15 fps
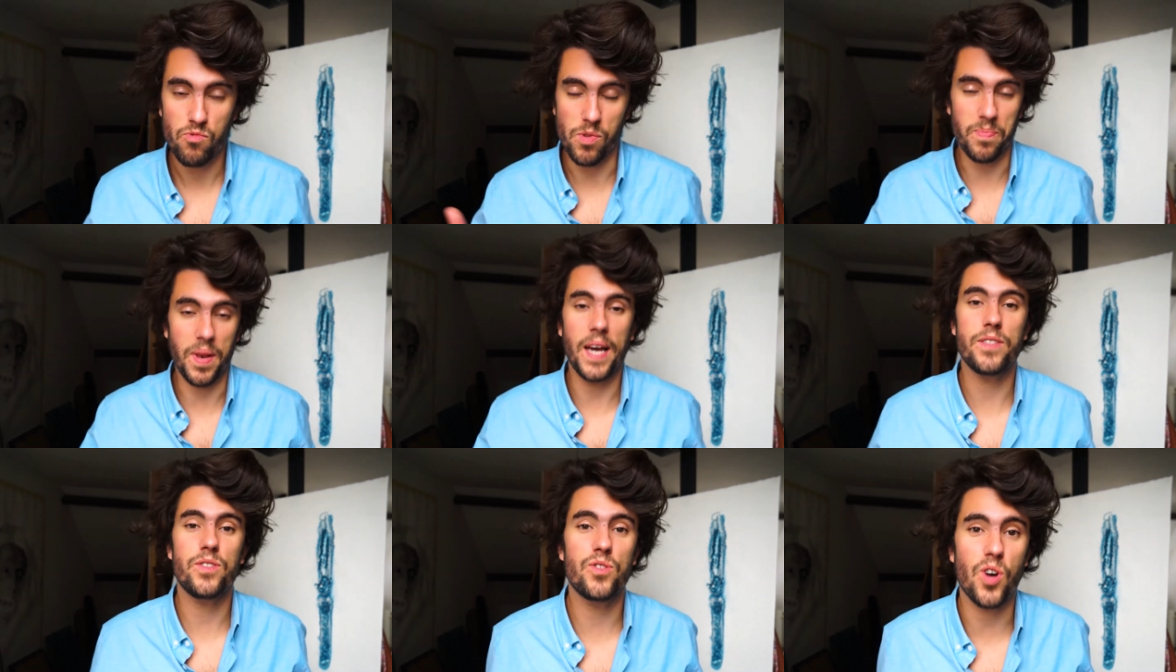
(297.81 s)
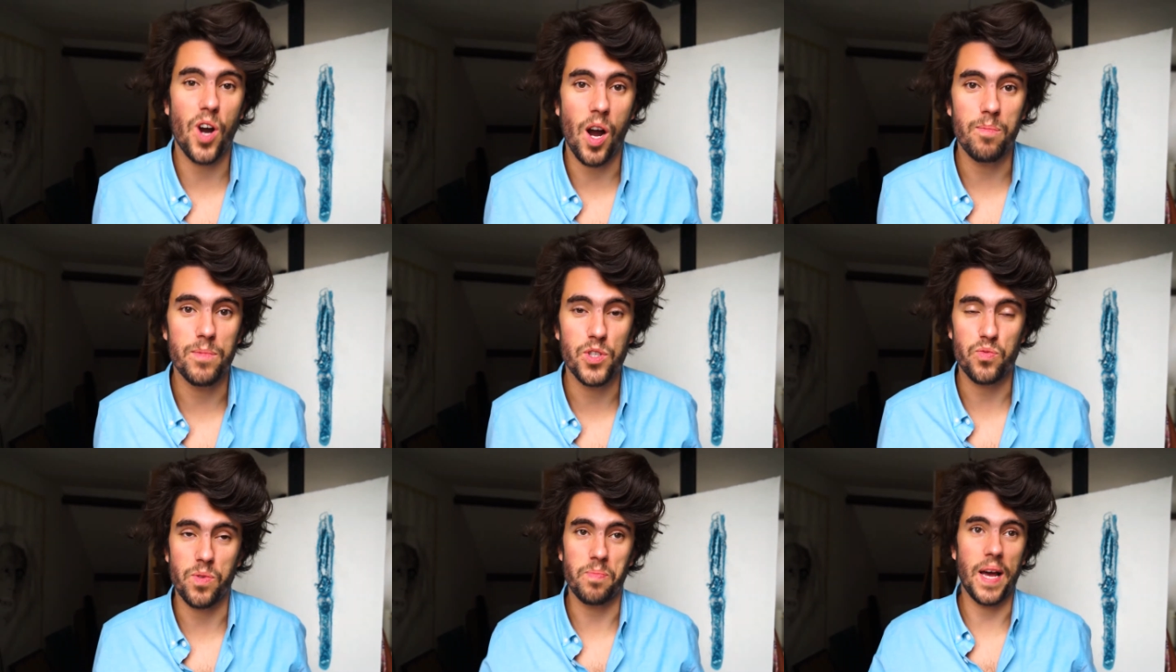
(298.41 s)
Reply to
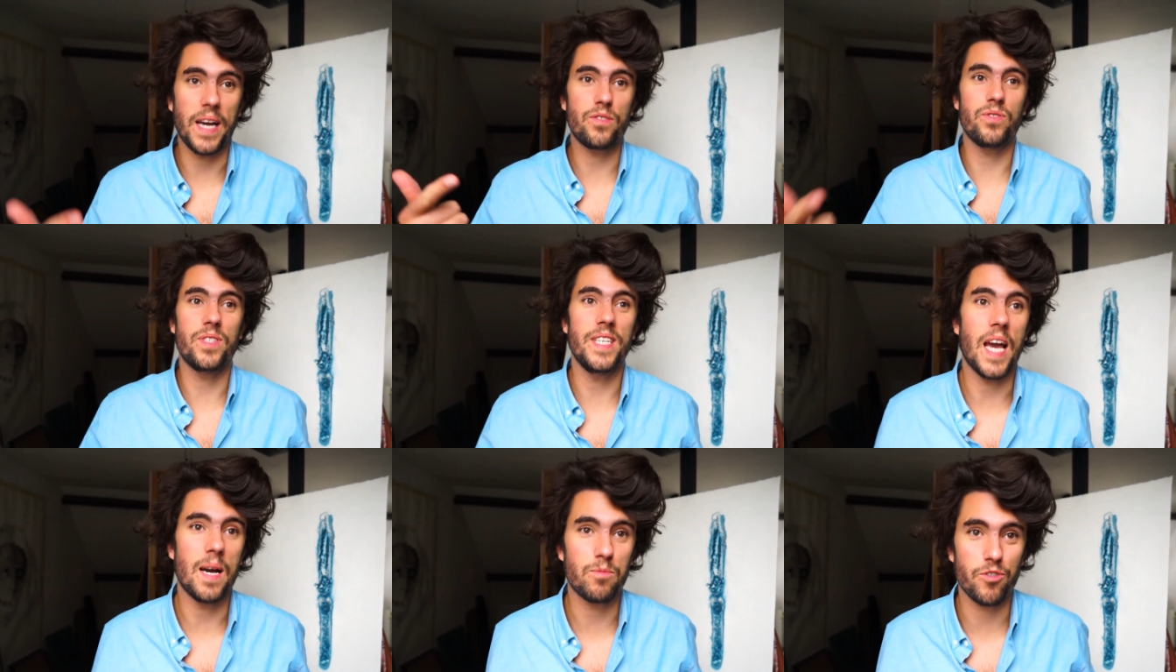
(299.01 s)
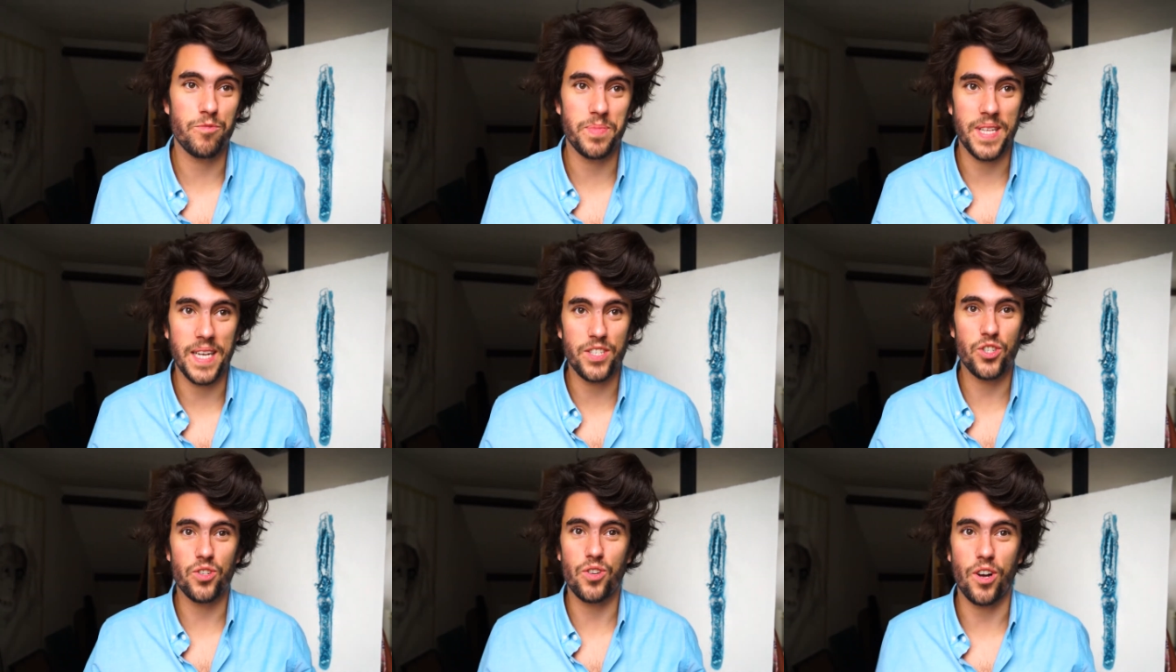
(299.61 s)
comments, reply to DMs of
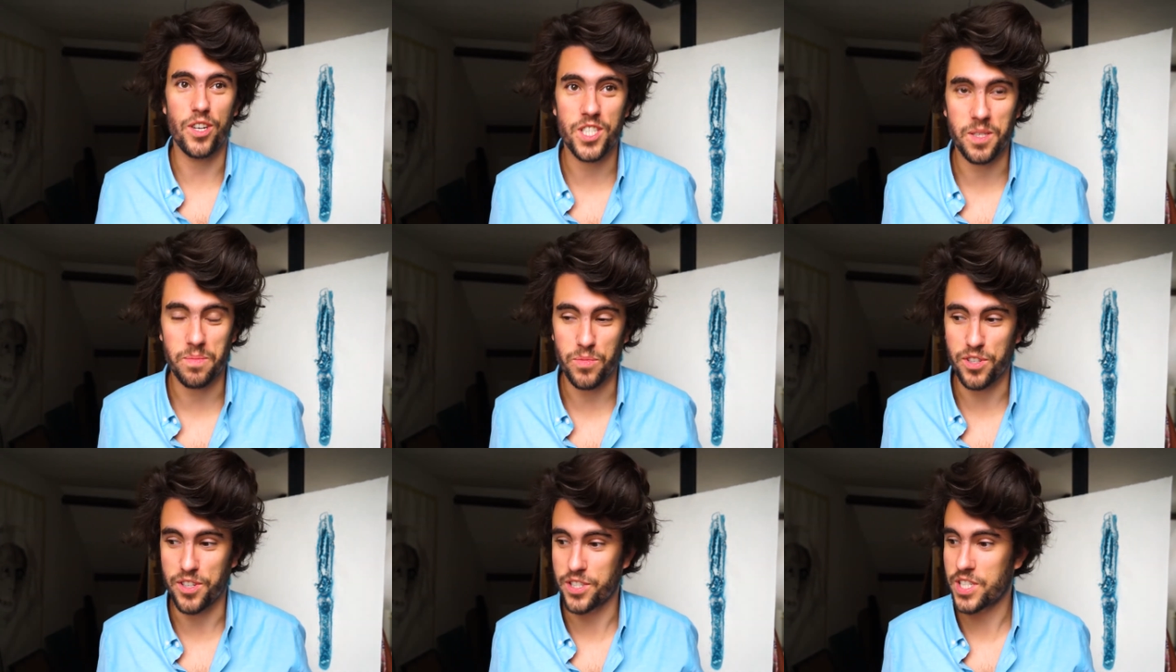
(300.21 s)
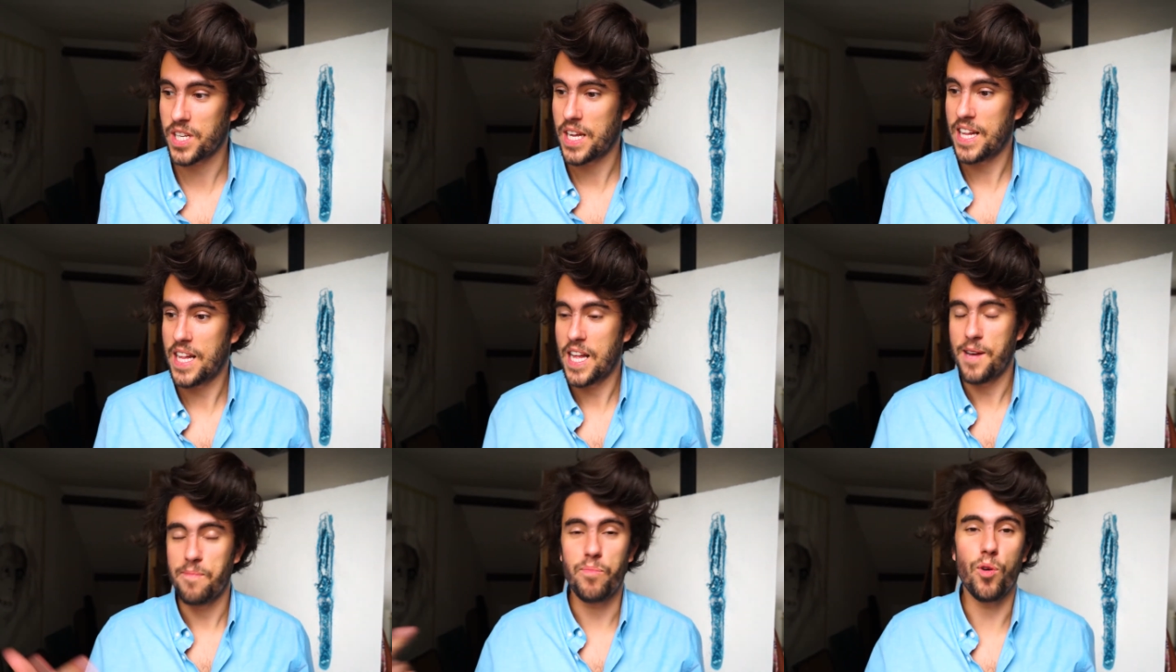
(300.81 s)
potential customers,
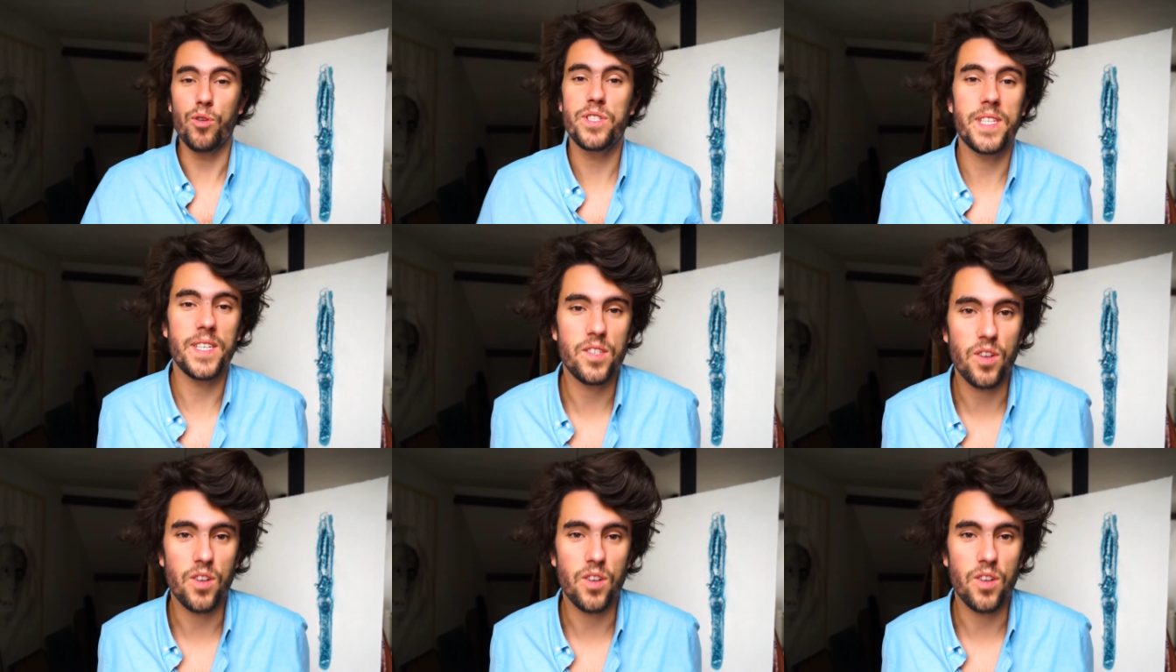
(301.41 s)
posting